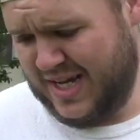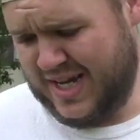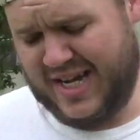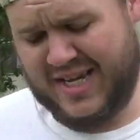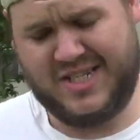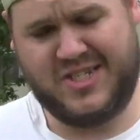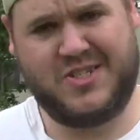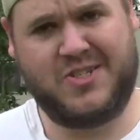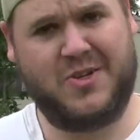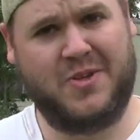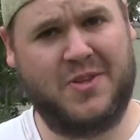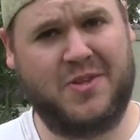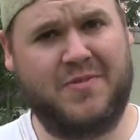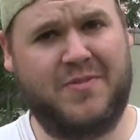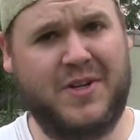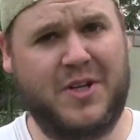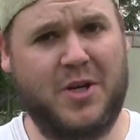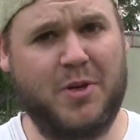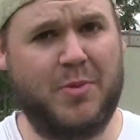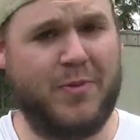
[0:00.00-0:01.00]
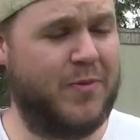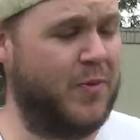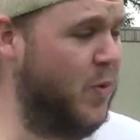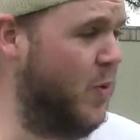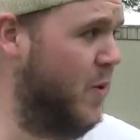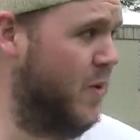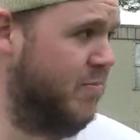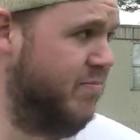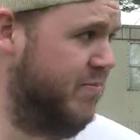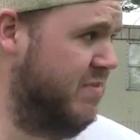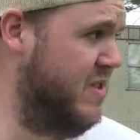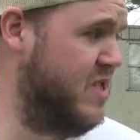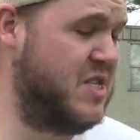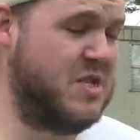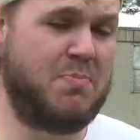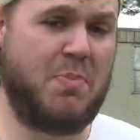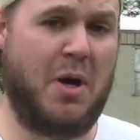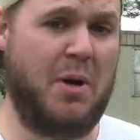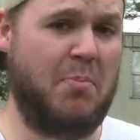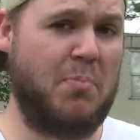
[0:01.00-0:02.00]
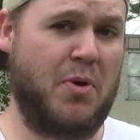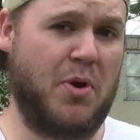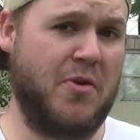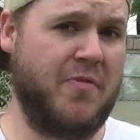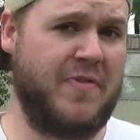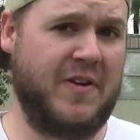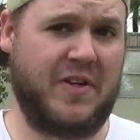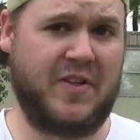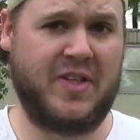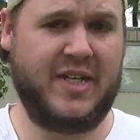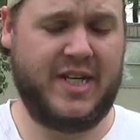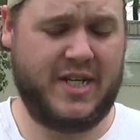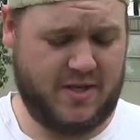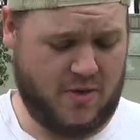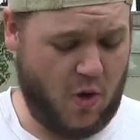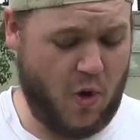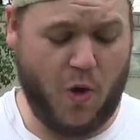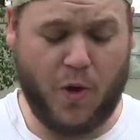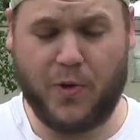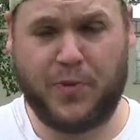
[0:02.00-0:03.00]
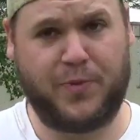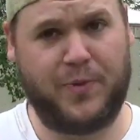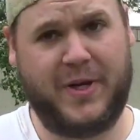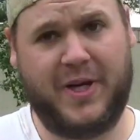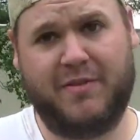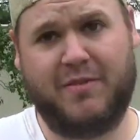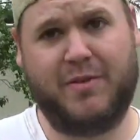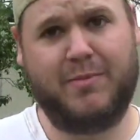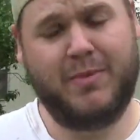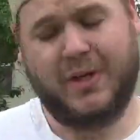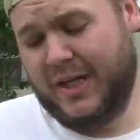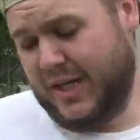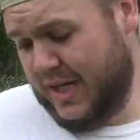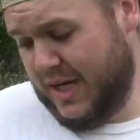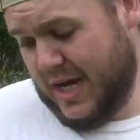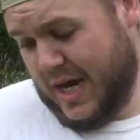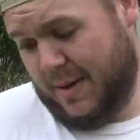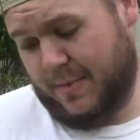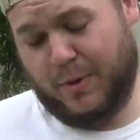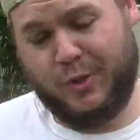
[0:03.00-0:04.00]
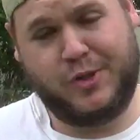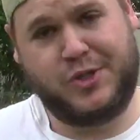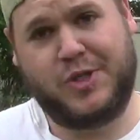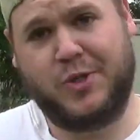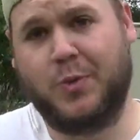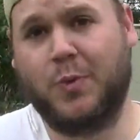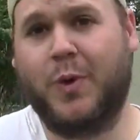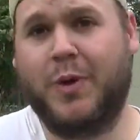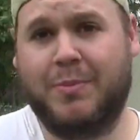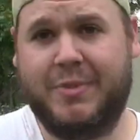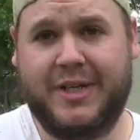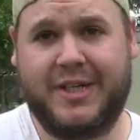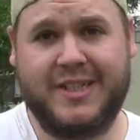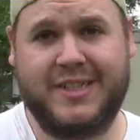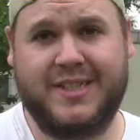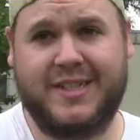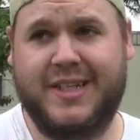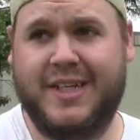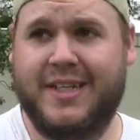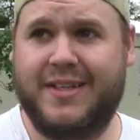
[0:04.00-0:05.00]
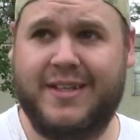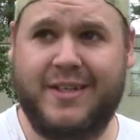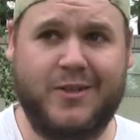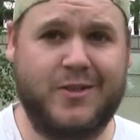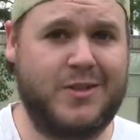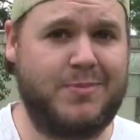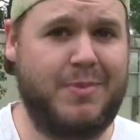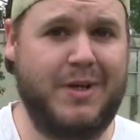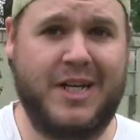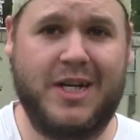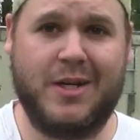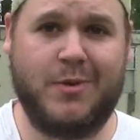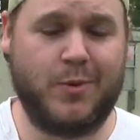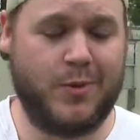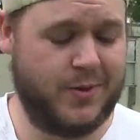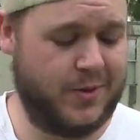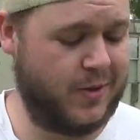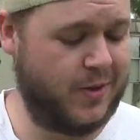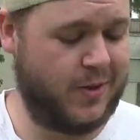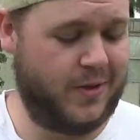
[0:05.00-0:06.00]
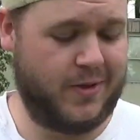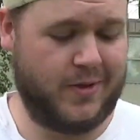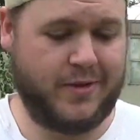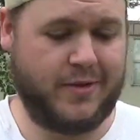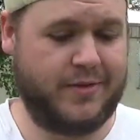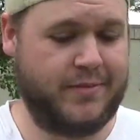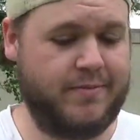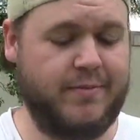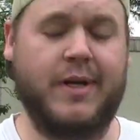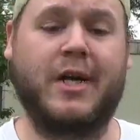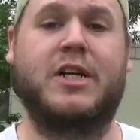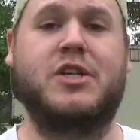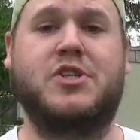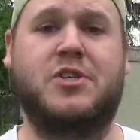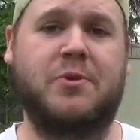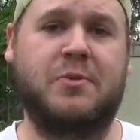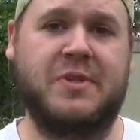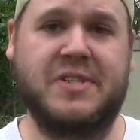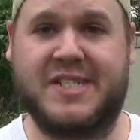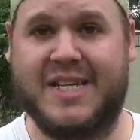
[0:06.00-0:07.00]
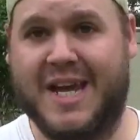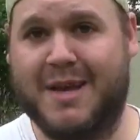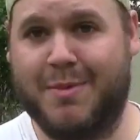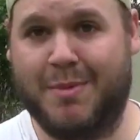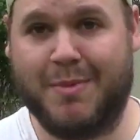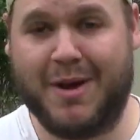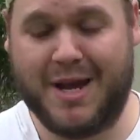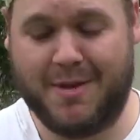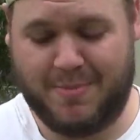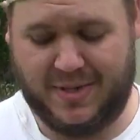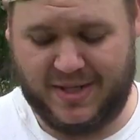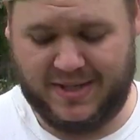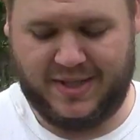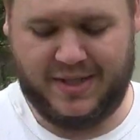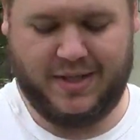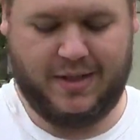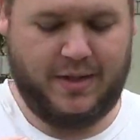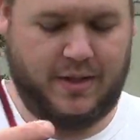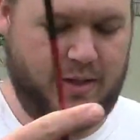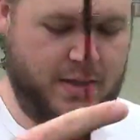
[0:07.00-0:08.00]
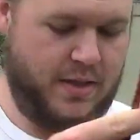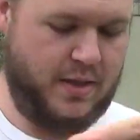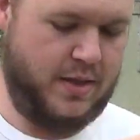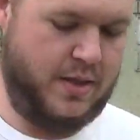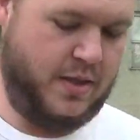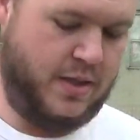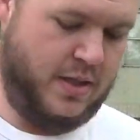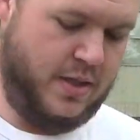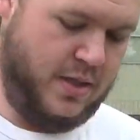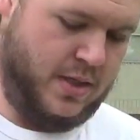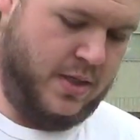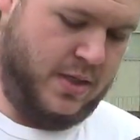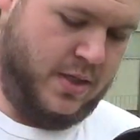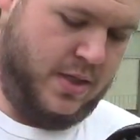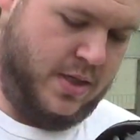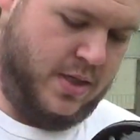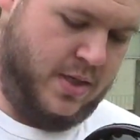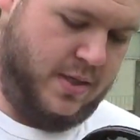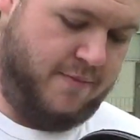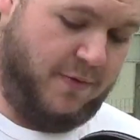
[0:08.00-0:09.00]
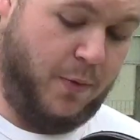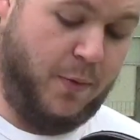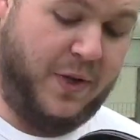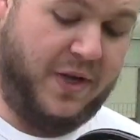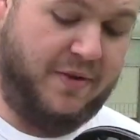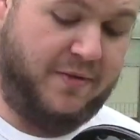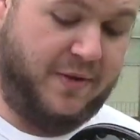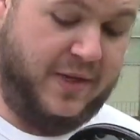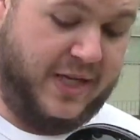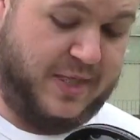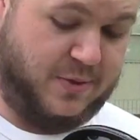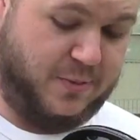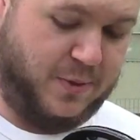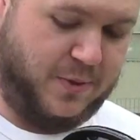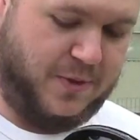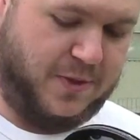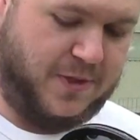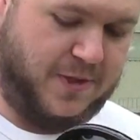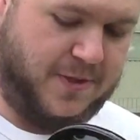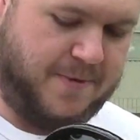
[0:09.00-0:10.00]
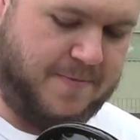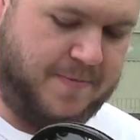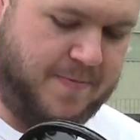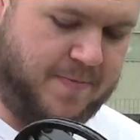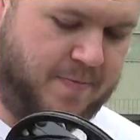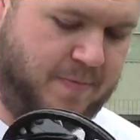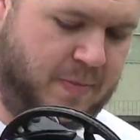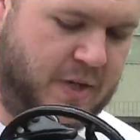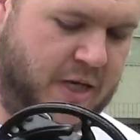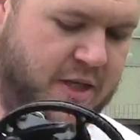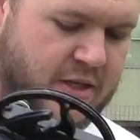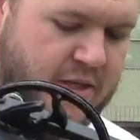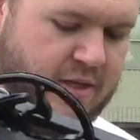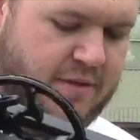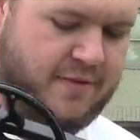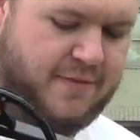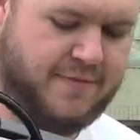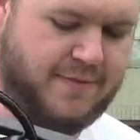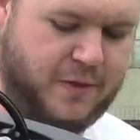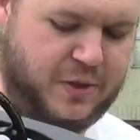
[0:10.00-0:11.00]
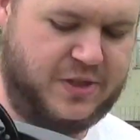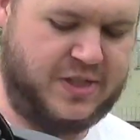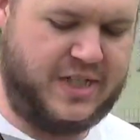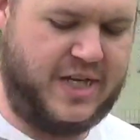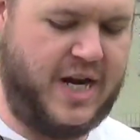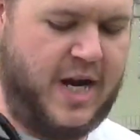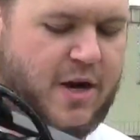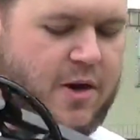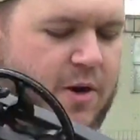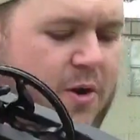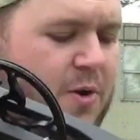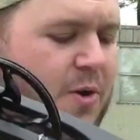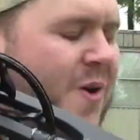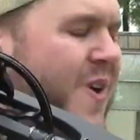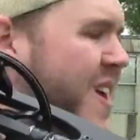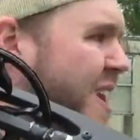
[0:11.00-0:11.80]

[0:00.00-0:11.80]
As you saw in the video before, spun perfectly, all 3 of them. I'm only shooting one because of that. They all spin equal. They're all going to shoot the same in my opinion. For whatever that's worth. First arrow.